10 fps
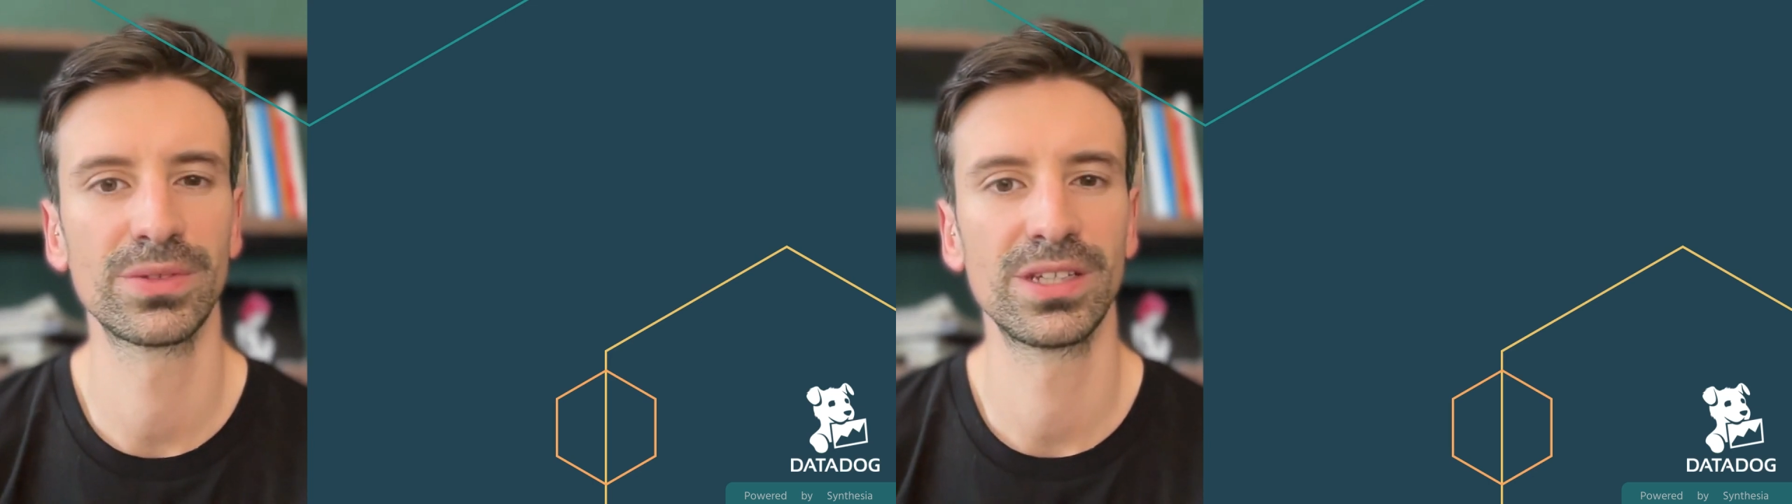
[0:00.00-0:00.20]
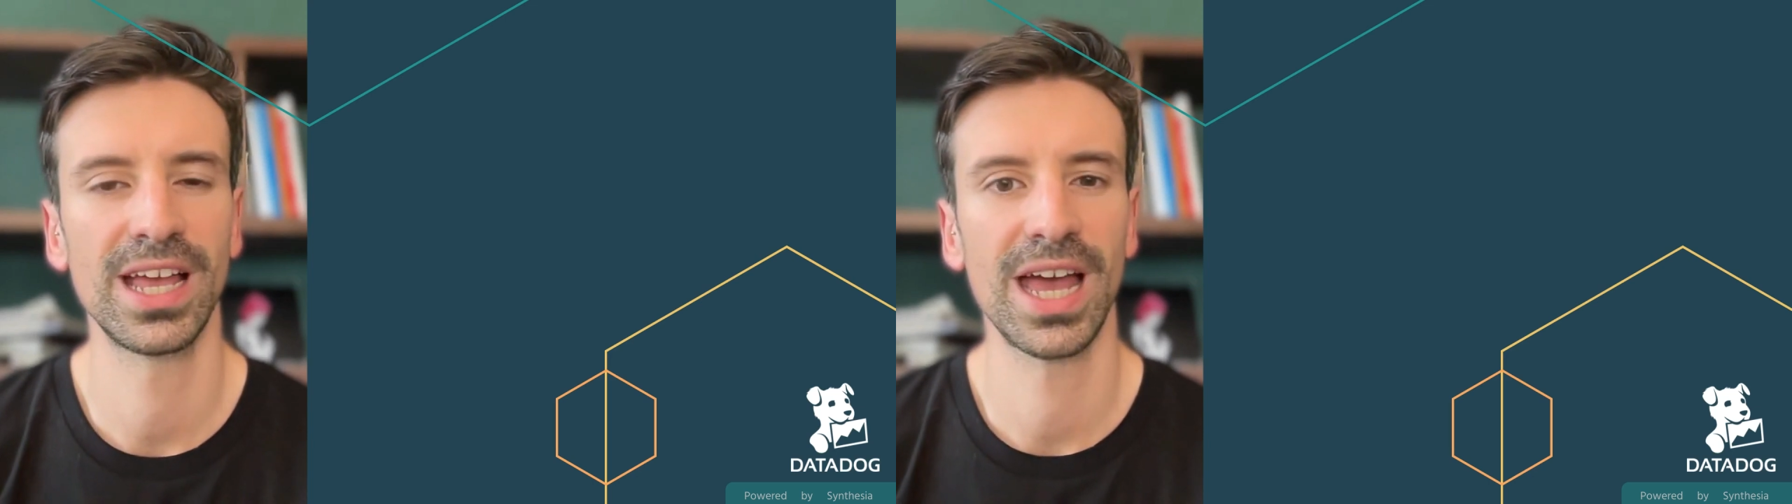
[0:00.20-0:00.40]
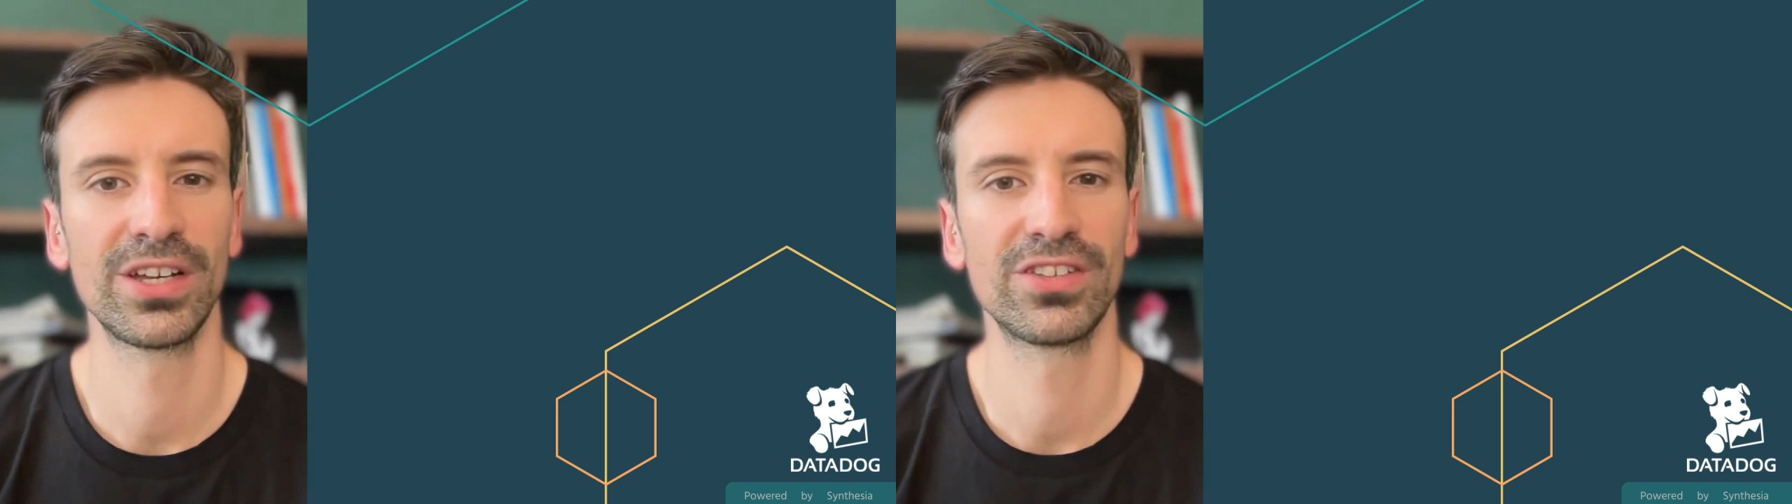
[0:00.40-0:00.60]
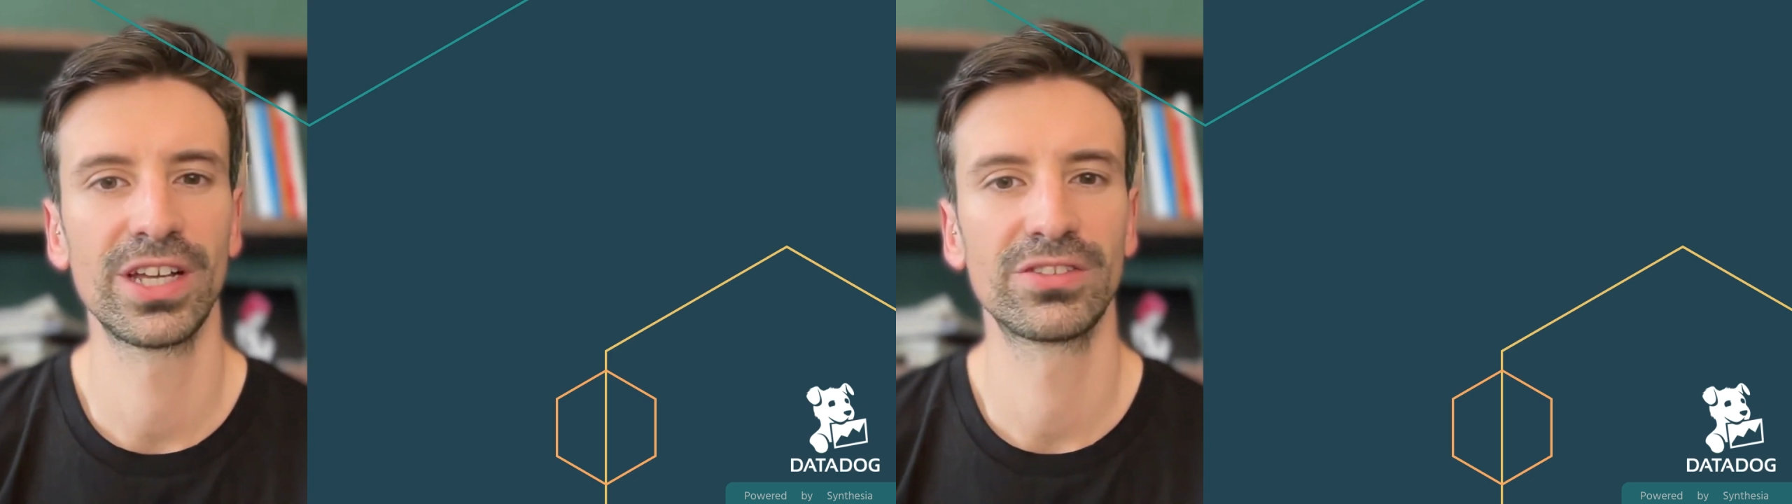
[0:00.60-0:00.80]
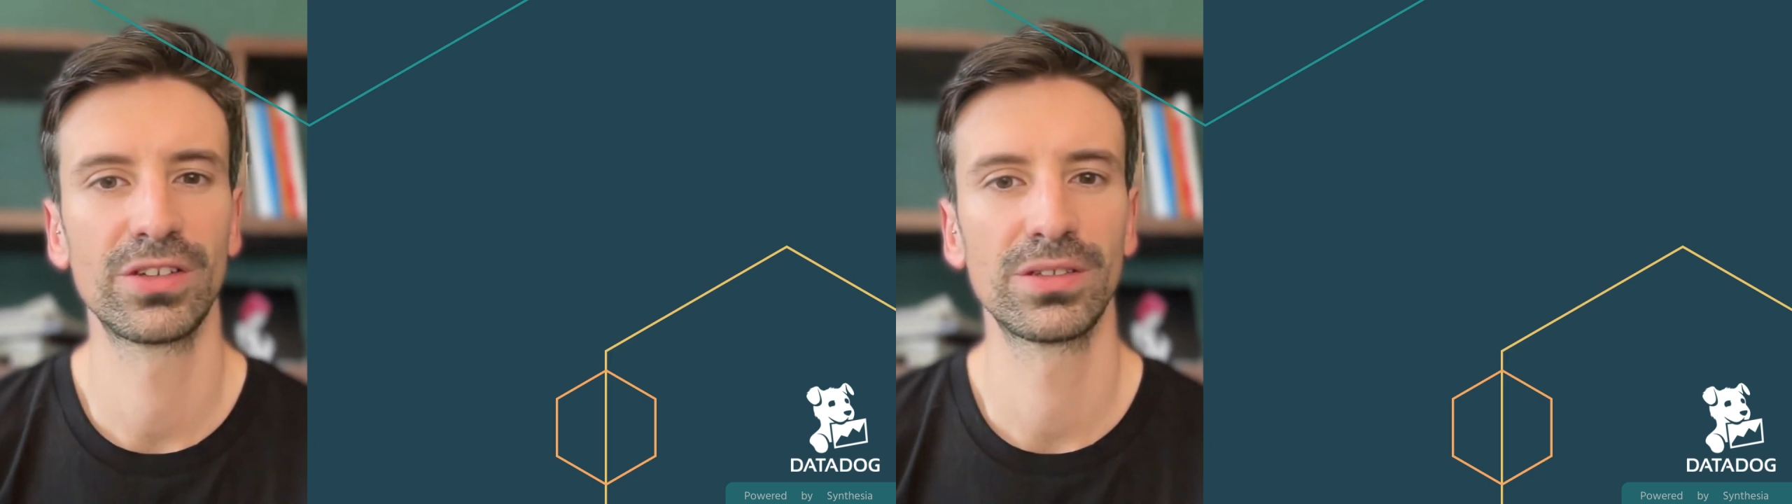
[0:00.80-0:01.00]
is a game
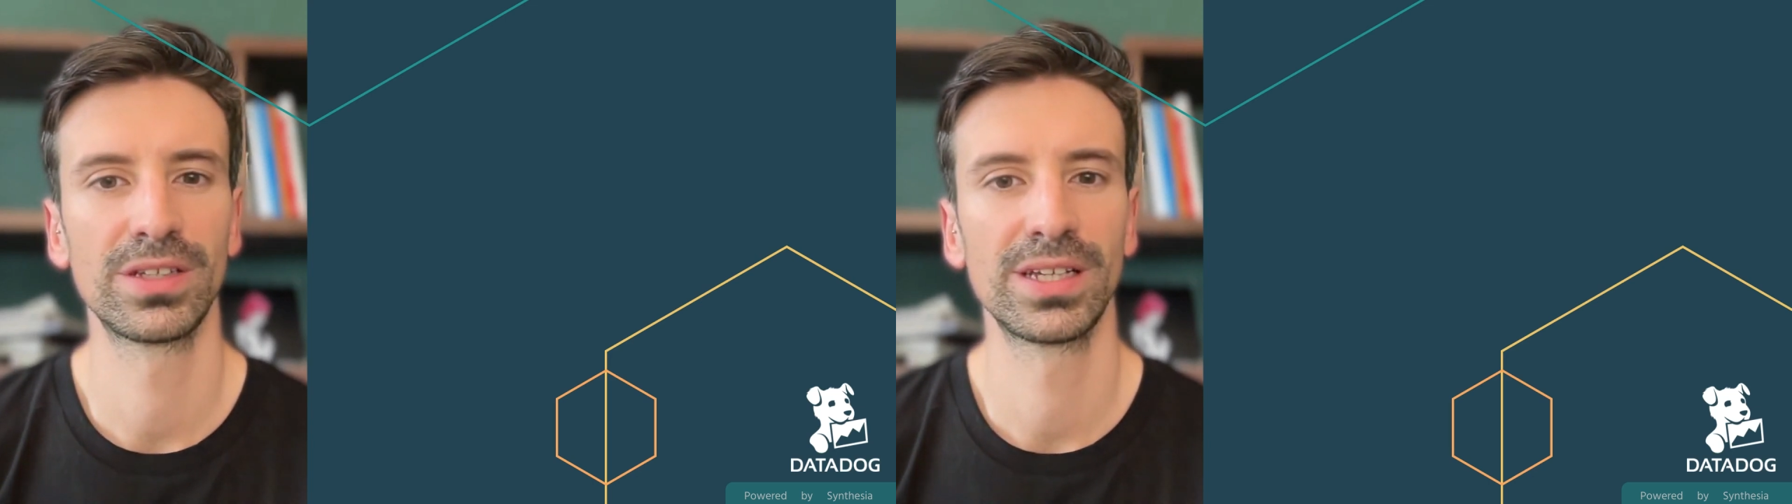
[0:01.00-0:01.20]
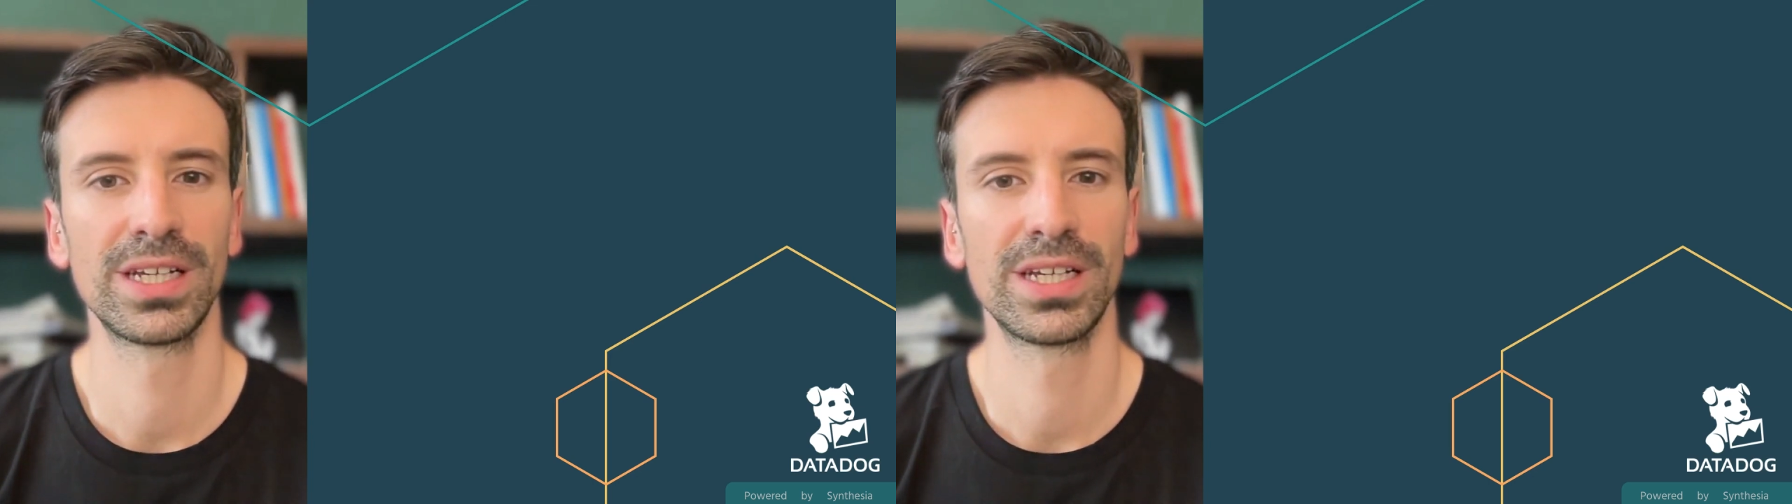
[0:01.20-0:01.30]
changer.